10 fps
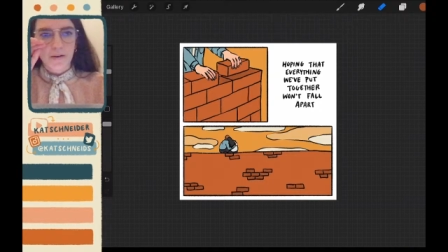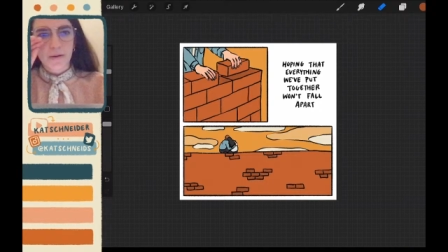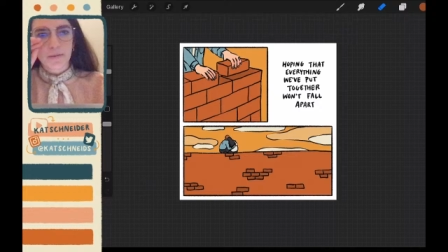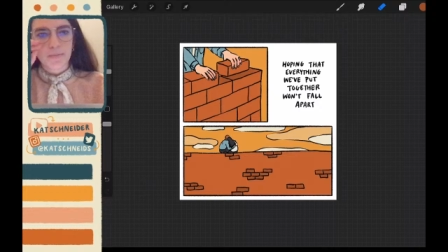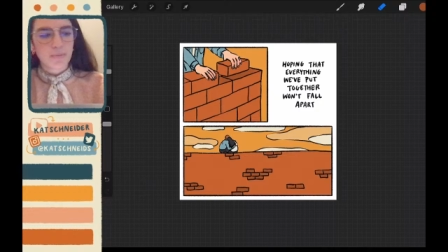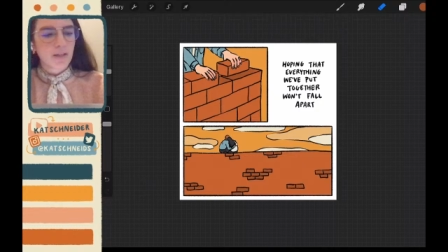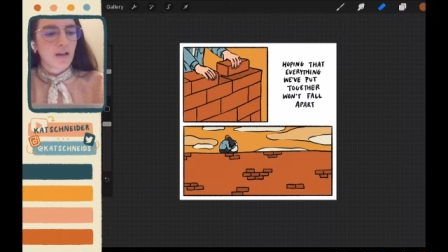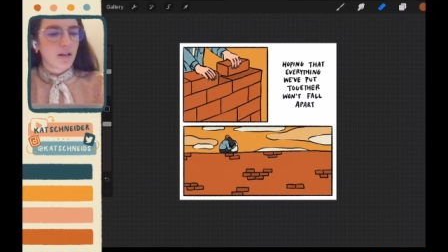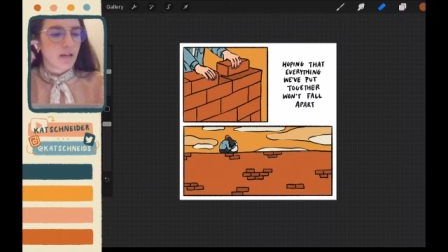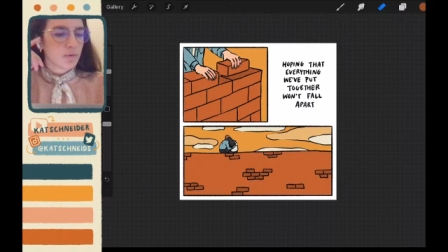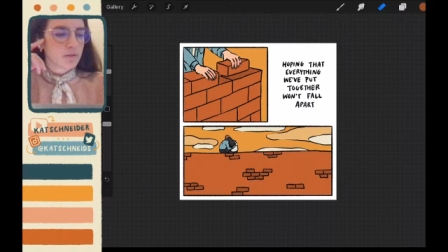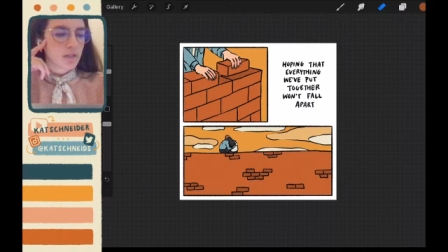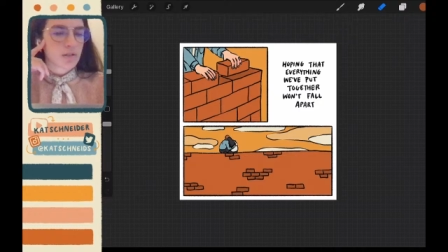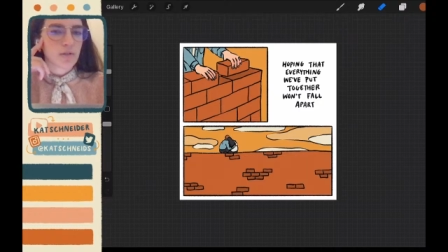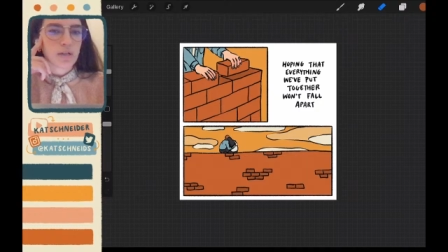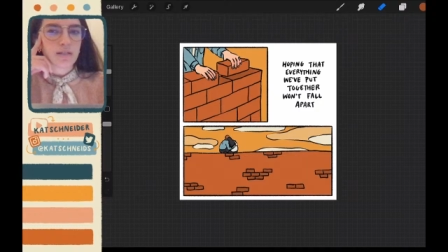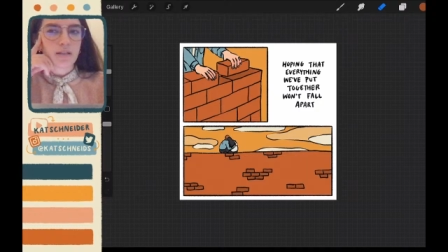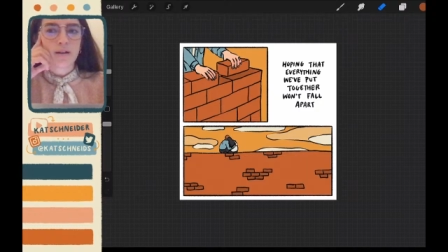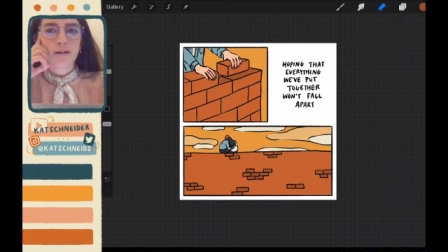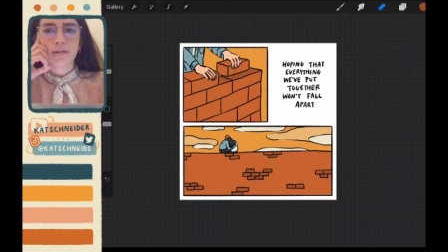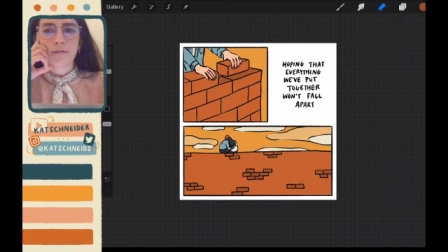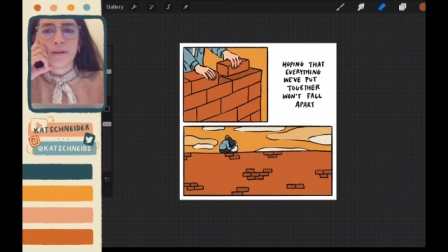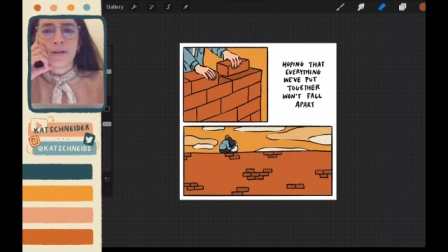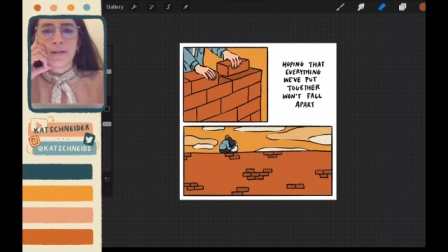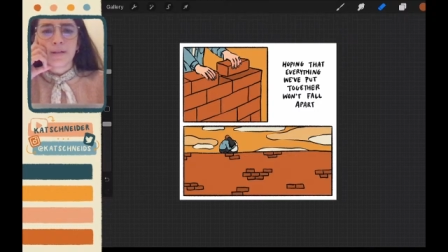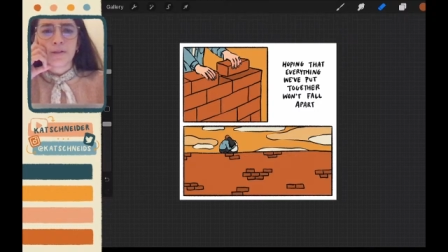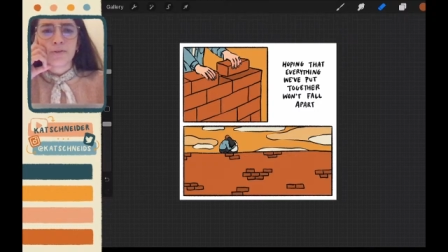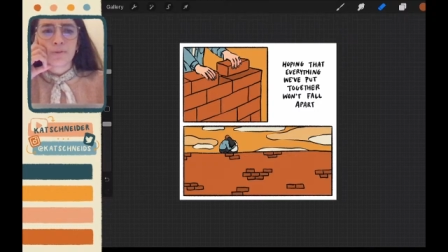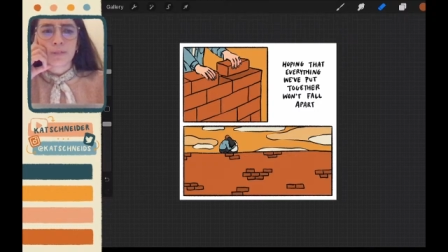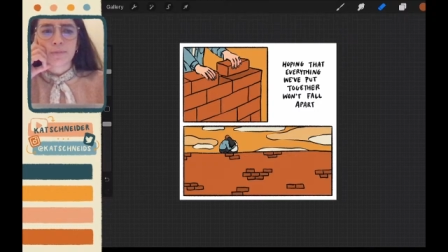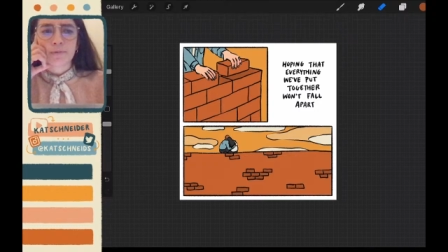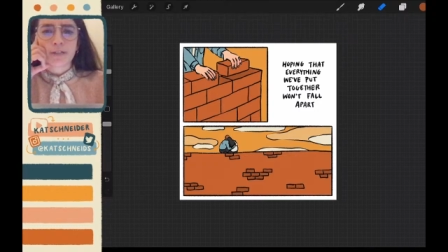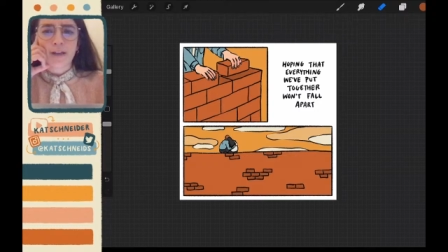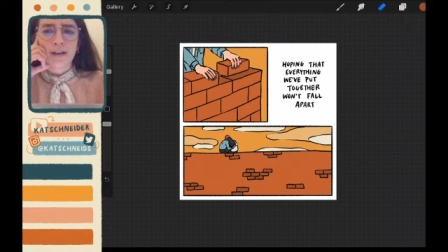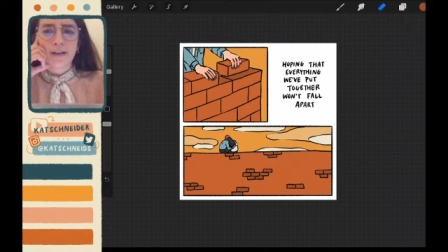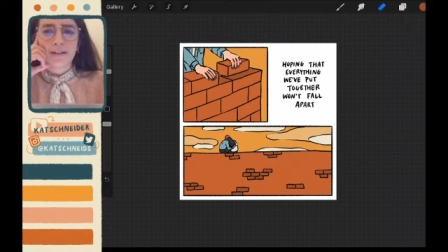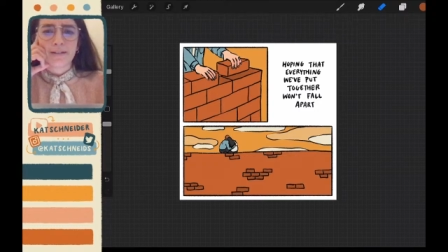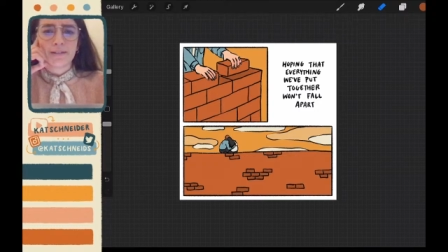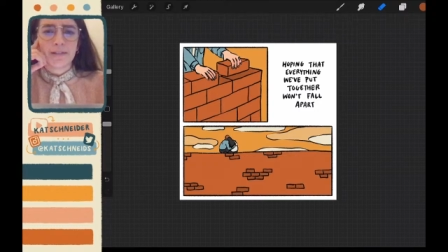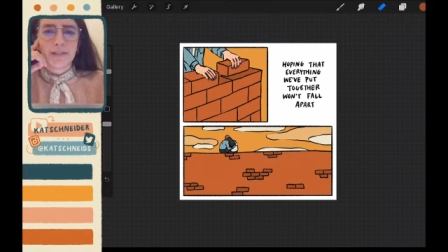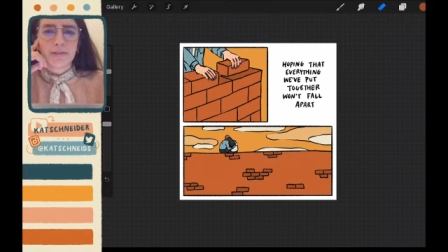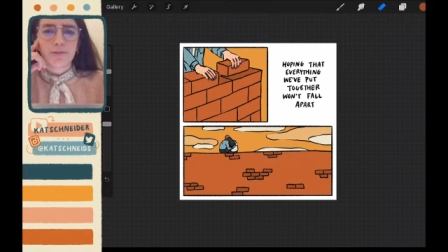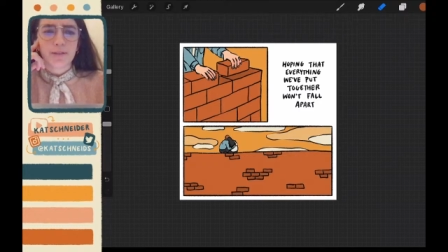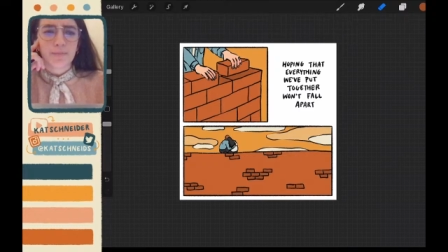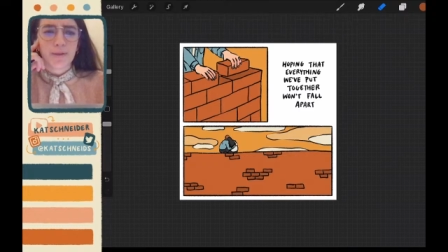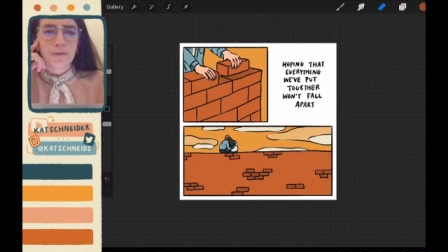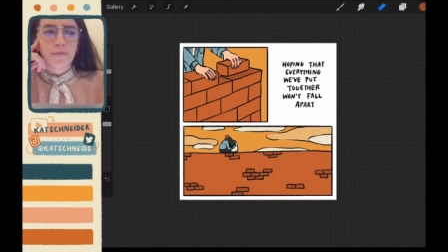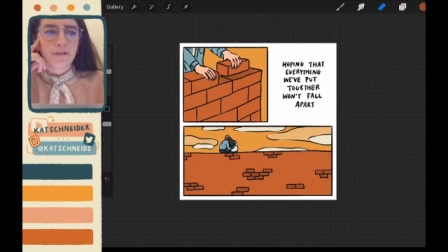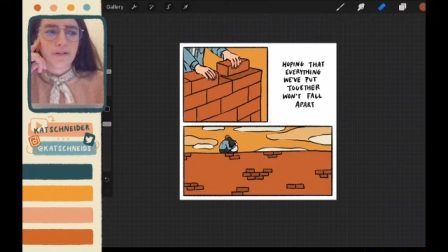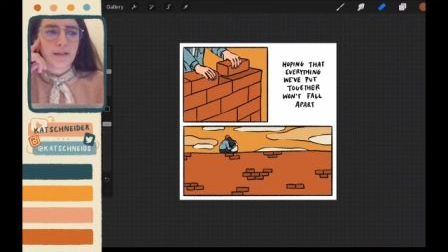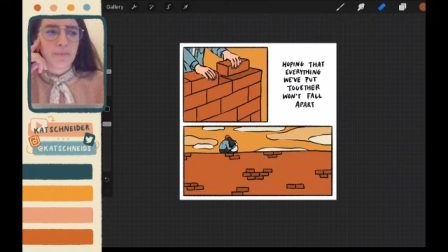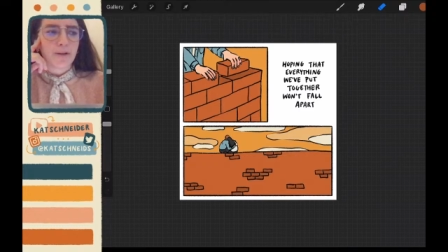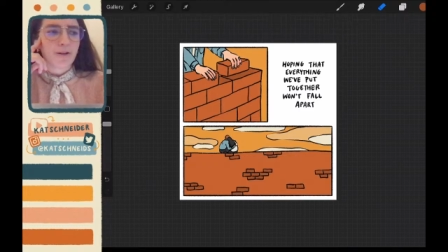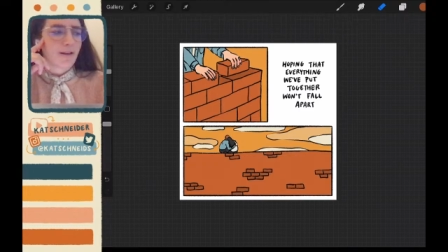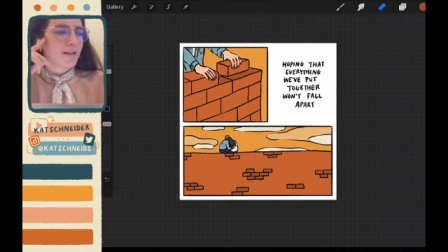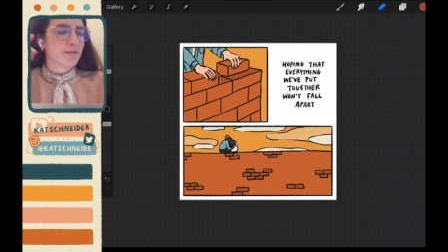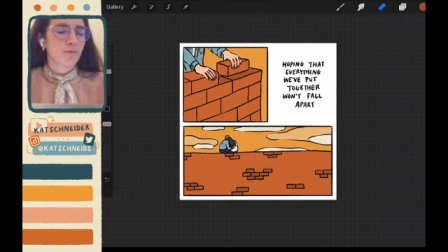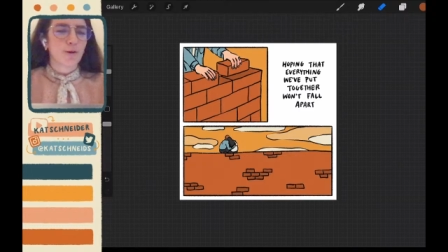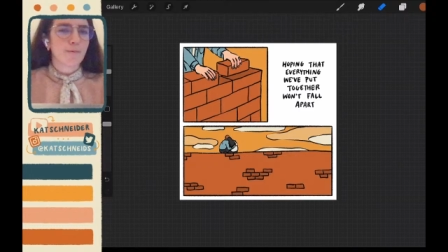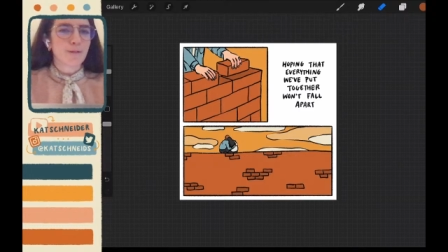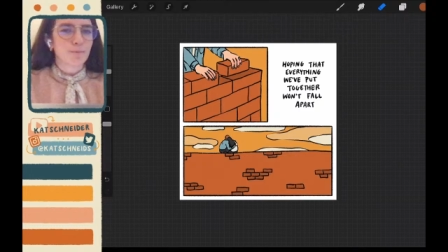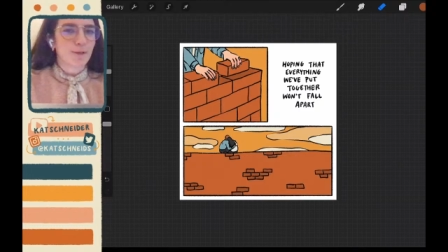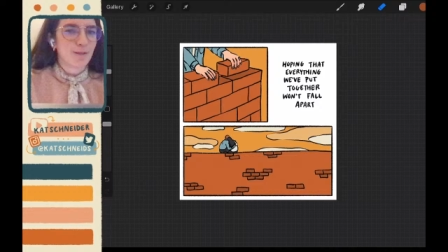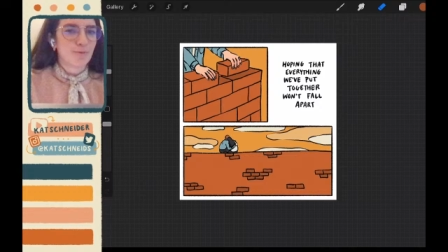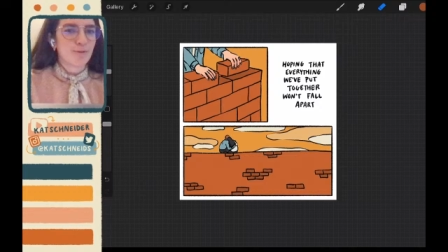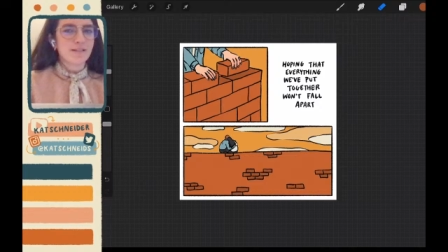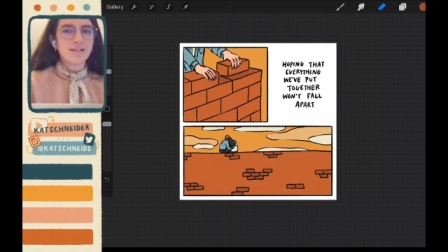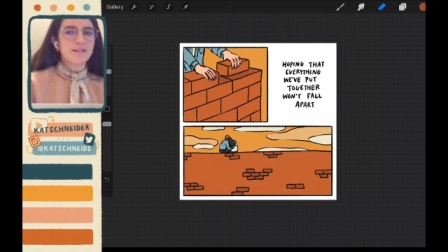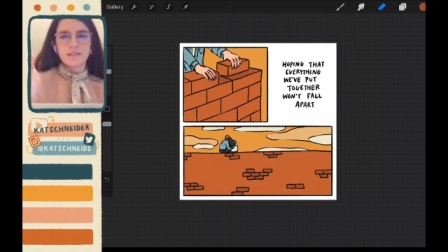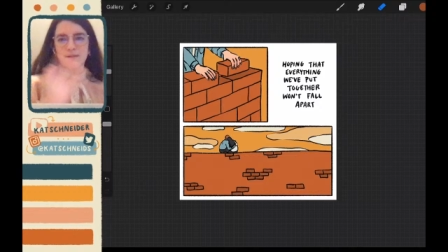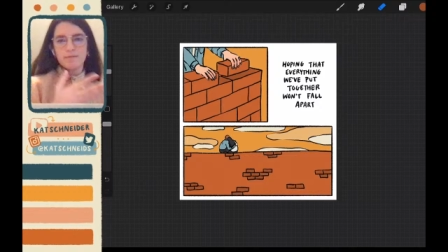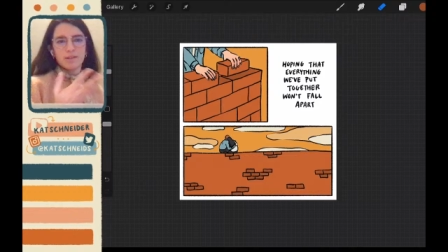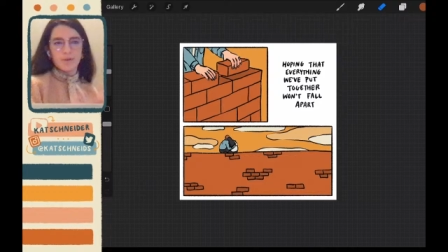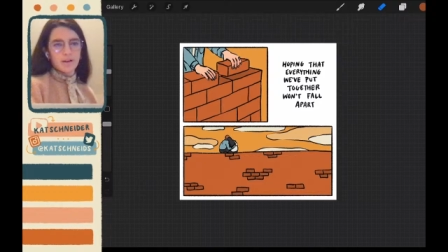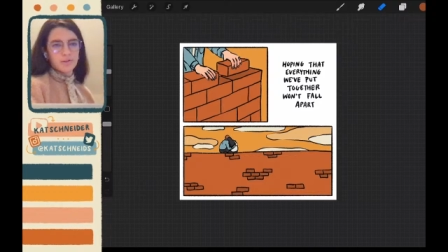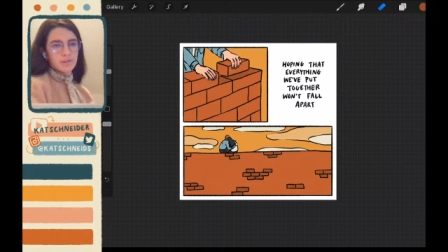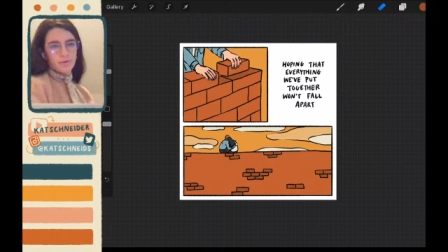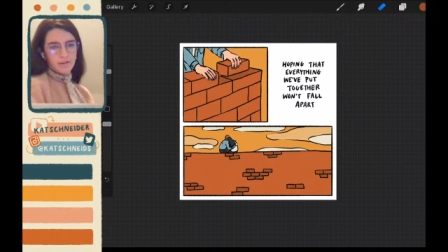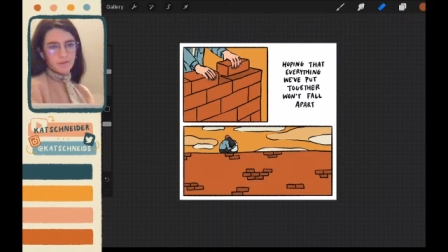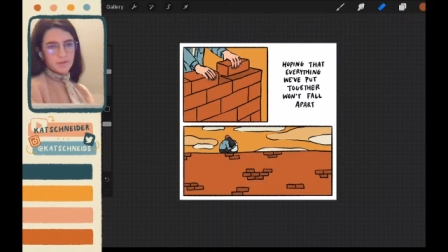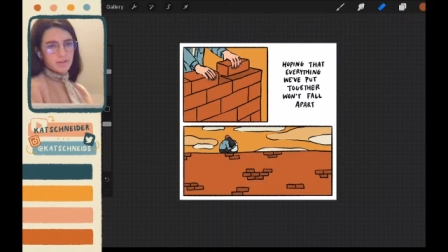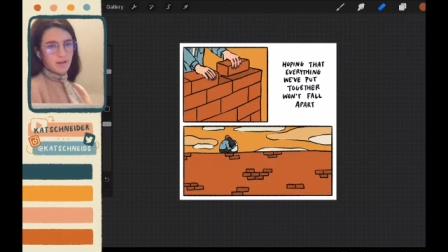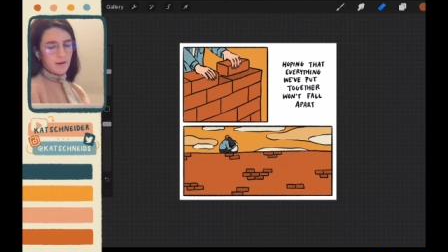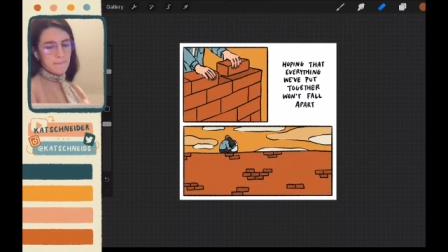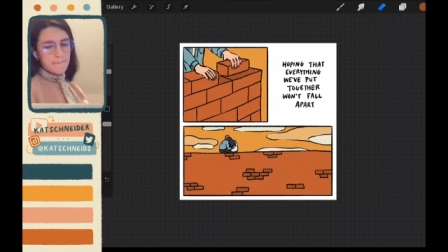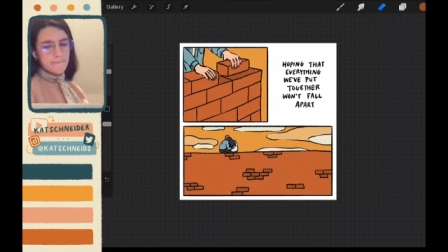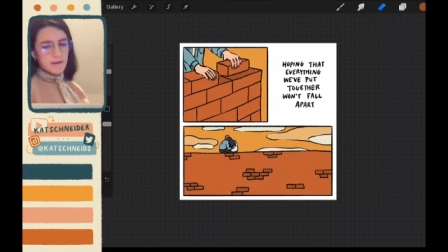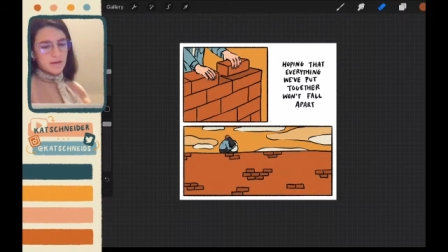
But yeah, I will talk to you guys later. Thank you so much for chatting. Really made me feel a lot better. I get so nervous when I do these things, even though I also have a good time.